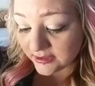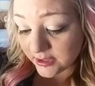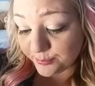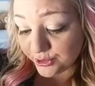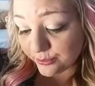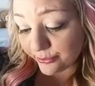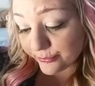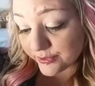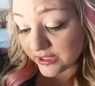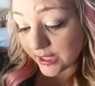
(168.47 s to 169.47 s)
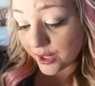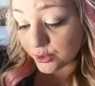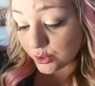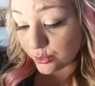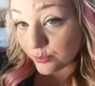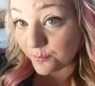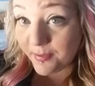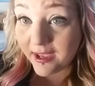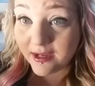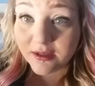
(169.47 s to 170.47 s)
W three Nude
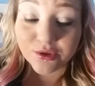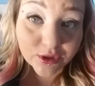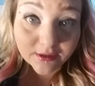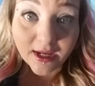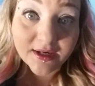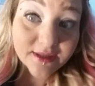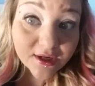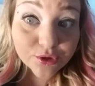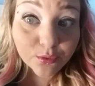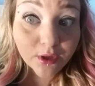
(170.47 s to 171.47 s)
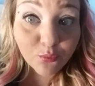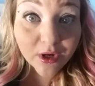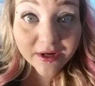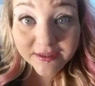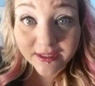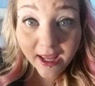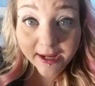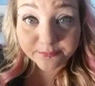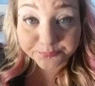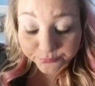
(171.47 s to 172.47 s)
Beige, and that is actually what I'm wearing
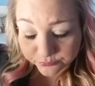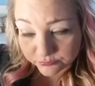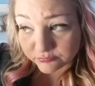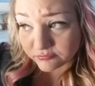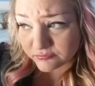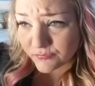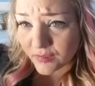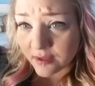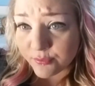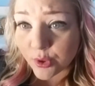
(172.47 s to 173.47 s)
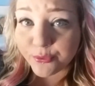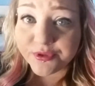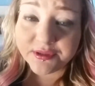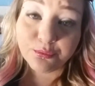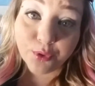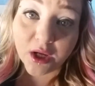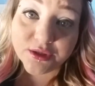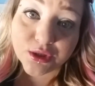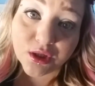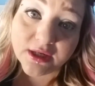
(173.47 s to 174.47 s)
today, of course, with some
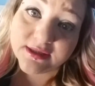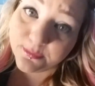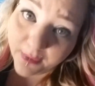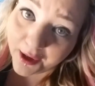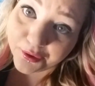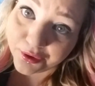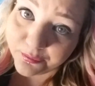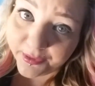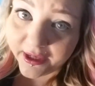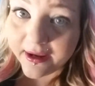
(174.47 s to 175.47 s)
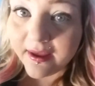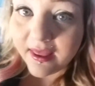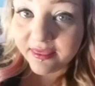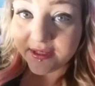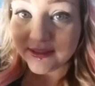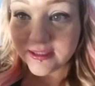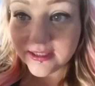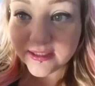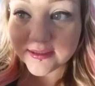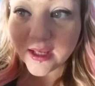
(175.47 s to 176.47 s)
bronzer and some powder. But this
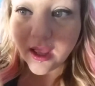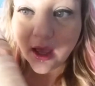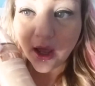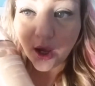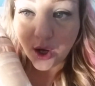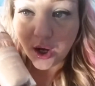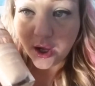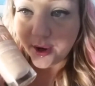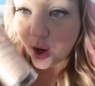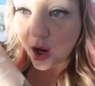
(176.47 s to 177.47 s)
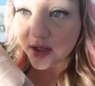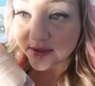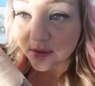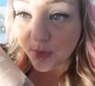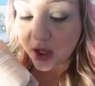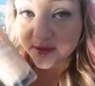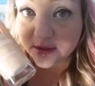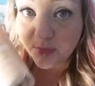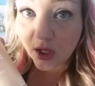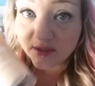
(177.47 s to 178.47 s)
is an awesome,
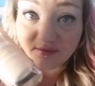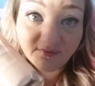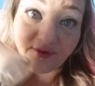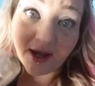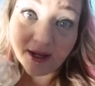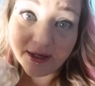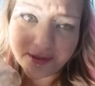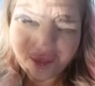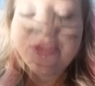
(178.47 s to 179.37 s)
awesome, awesome find.